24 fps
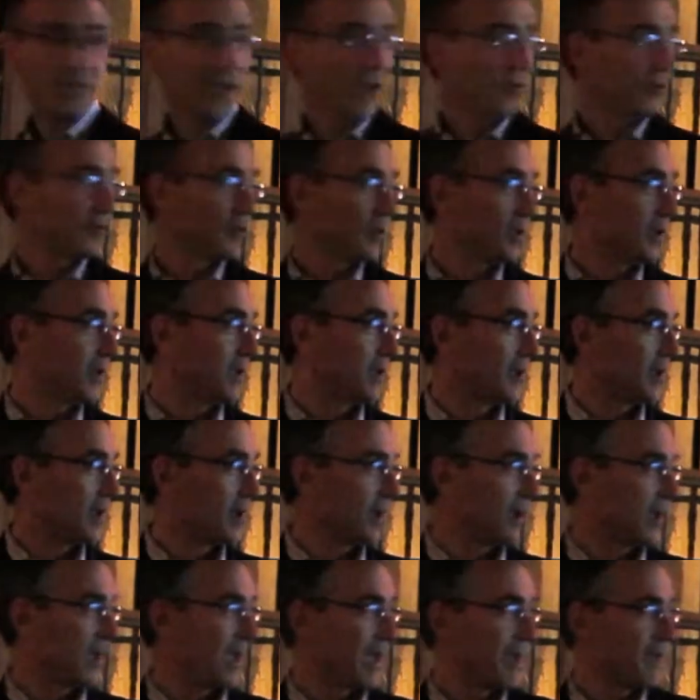actually
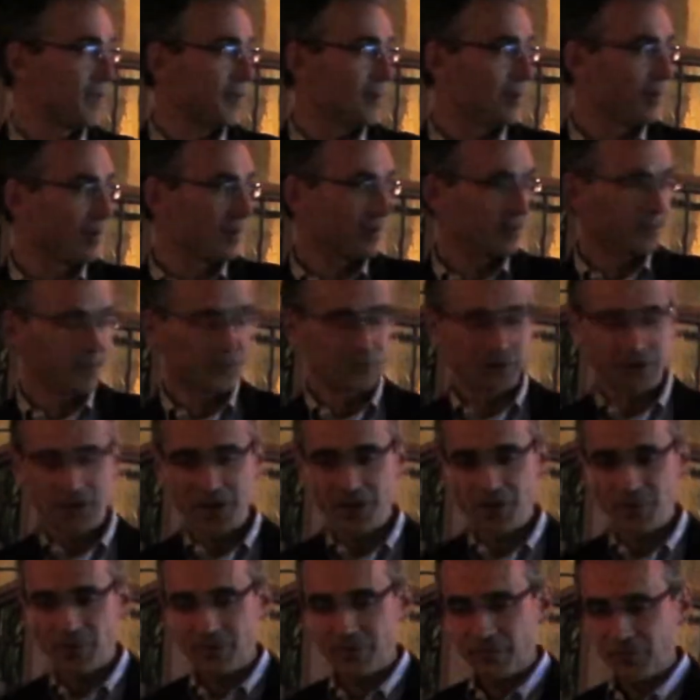there's a
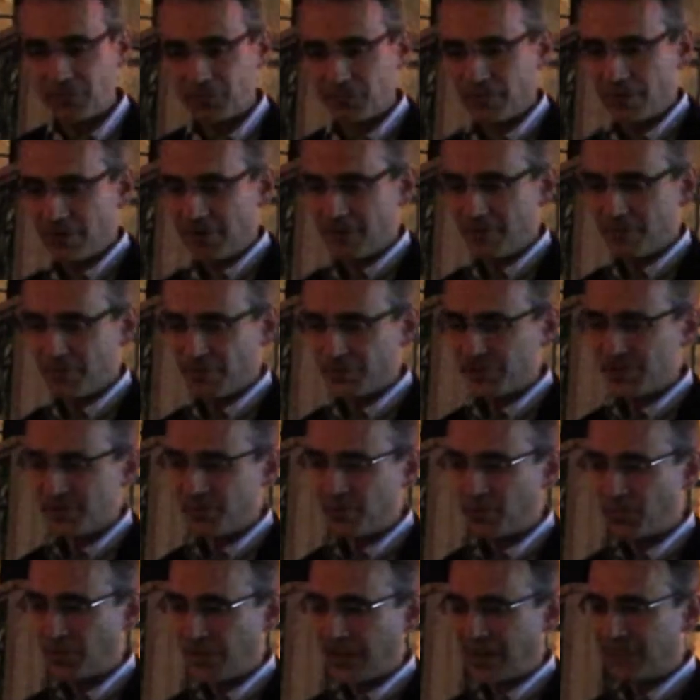cutaway version,
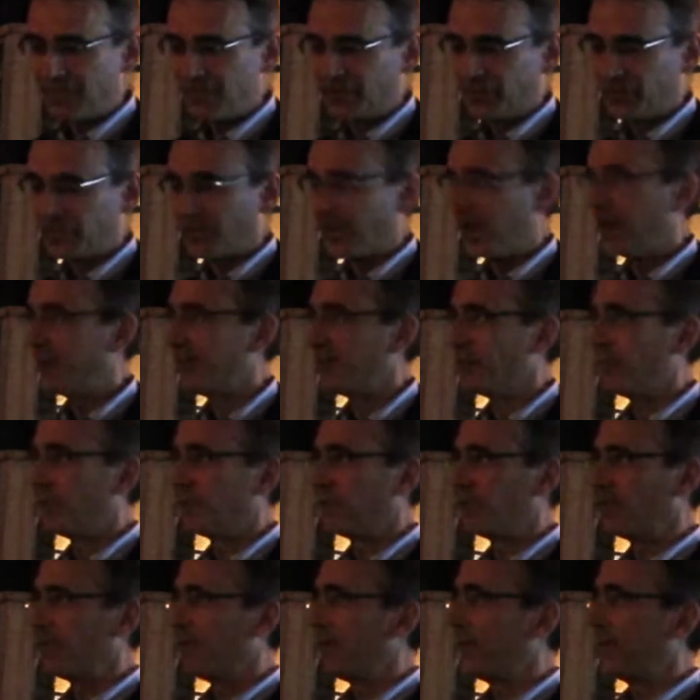but we have it designed that we
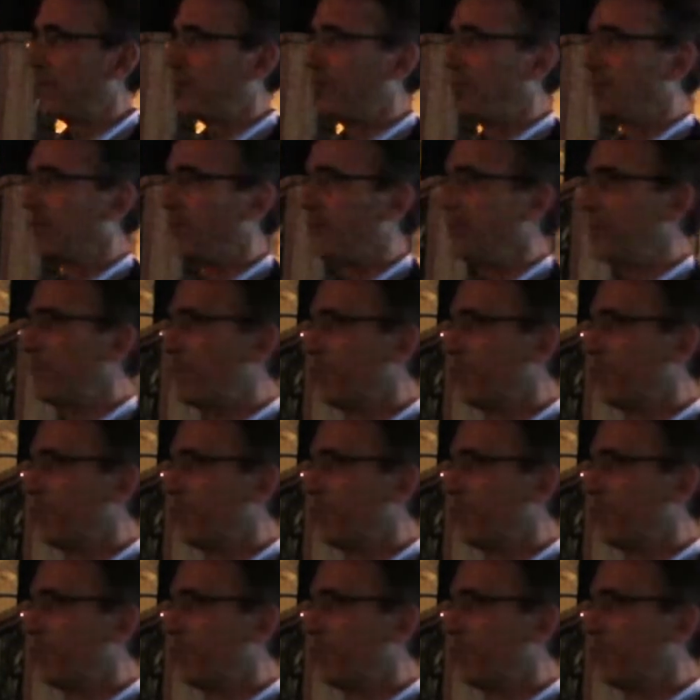can fly the equivalent of